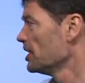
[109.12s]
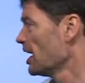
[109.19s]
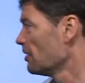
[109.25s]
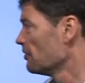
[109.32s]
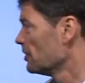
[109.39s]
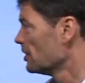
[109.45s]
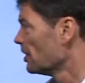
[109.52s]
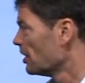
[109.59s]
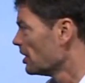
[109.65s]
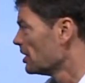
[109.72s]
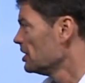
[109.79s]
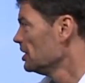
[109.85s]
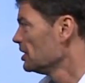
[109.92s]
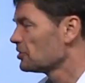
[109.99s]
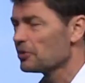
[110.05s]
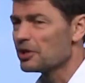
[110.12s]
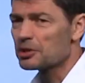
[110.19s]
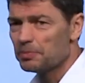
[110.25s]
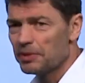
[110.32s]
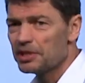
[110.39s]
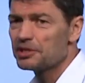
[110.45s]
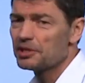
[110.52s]
we have heat
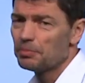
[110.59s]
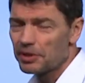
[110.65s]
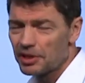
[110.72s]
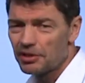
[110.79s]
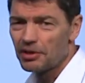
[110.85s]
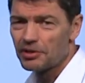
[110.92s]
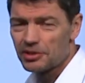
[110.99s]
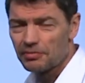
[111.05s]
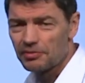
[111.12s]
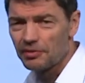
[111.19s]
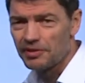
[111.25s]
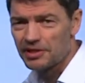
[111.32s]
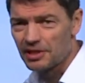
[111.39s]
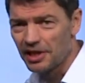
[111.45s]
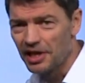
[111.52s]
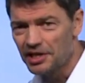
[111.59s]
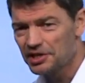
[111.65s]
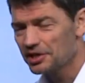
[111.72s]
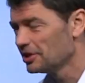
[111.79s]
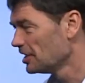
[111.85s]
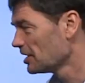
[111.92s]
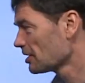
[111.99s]
transmission because of the
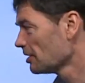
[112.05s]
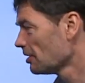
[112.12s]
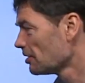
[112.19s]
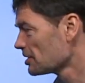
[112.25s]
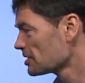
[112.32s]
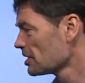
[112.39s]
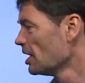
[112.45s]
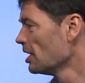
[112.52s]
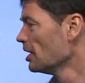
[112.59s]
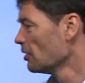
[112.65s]
ventilation heat loss,